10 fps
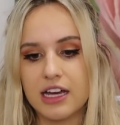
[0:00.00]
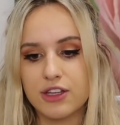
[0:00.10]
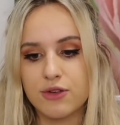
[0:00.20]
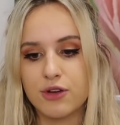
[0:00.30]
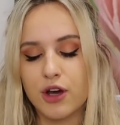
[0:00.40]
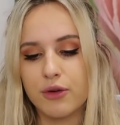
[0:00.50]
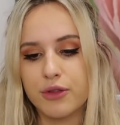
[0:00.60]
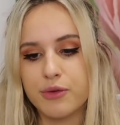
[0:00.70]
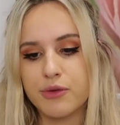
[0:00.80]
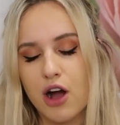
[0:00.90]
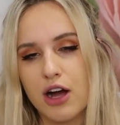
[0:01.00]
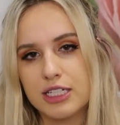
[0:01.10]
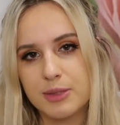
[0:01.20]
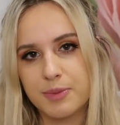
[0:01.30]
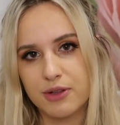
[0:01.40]
you go through the
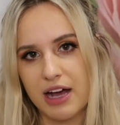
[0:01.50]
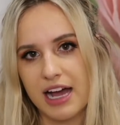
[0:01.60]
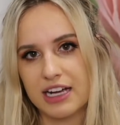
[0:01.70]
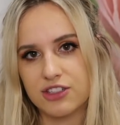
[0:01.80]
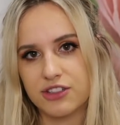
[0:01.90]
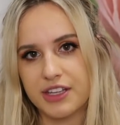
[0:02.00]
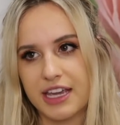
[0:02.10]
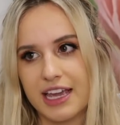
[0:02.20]
hospital actually